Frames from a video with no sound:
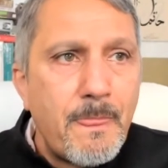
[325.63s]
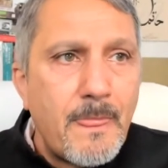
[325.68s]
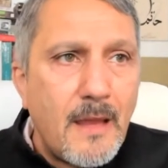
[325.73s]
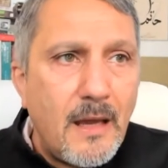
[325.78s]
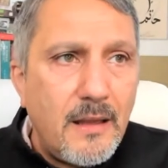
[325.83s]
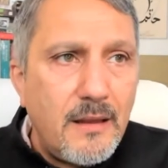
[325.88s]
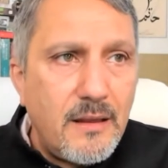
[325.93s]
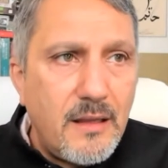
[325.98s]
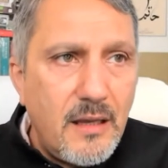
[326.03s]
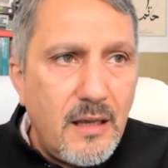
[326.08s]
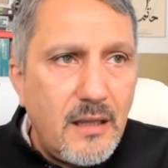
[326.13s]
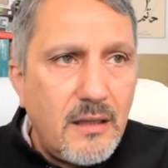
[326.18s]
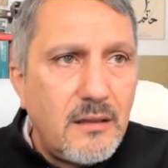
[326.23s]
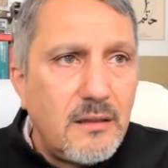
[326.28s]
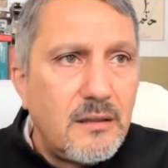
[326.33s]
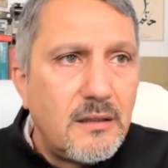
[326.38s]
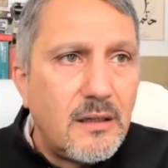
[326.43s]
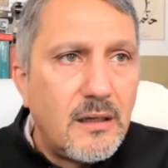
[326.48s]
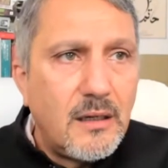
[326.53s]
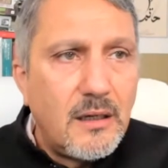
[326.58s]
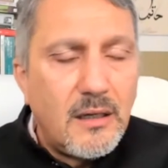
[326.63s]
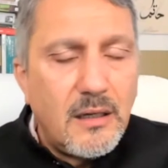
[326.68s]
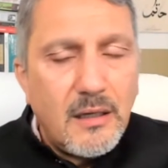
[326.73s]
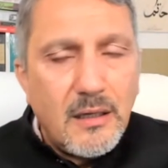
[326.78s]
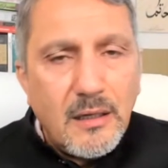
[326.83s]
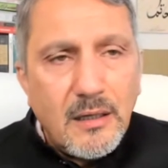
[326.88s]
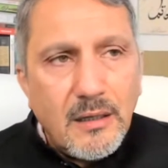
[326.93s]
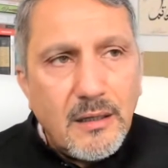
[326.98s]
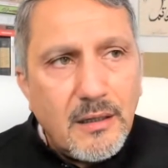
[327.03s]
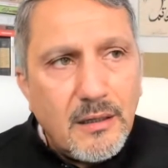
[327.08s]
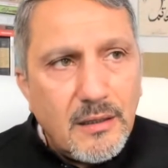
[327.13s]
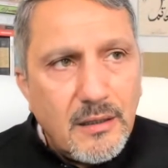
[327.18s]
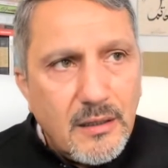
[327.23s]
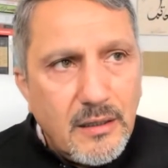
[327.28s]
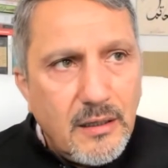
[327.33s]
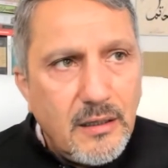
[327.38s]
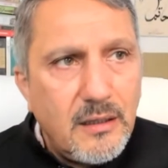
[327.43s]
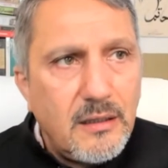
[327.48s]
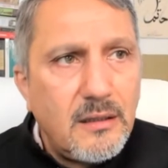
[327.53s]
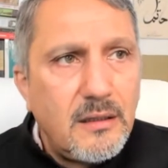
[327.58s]
And then
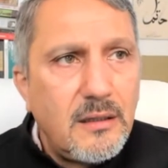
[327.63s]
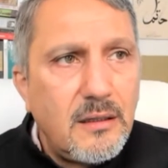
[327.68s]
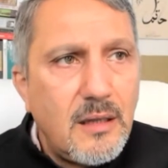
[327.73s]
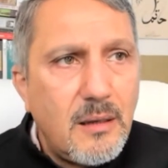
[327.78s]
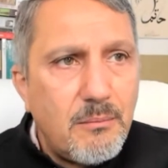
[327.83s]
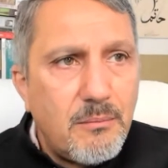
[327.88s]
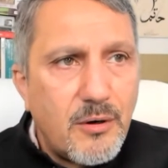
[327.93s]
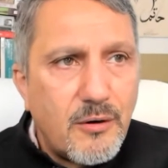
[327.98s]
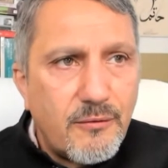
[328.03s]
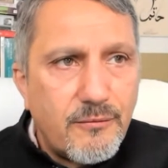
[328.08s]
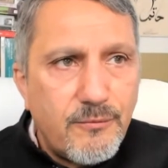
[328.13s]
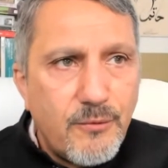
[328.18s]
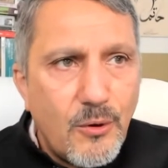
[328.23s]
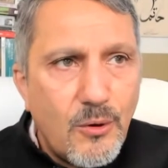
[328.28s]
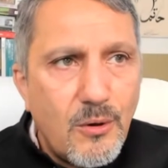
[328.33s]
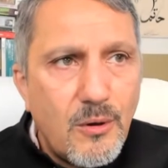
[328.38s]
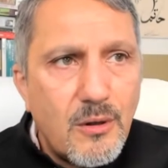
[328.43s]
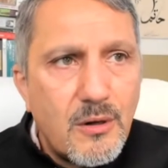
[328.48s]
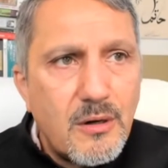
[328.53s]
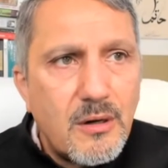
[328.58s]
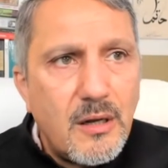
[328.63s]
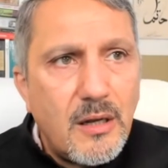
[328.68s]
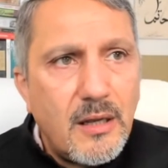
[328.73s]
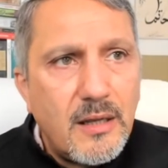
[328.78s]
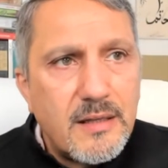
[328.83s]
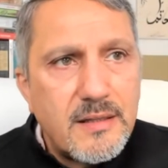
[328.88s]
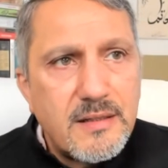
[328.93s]
in number 4,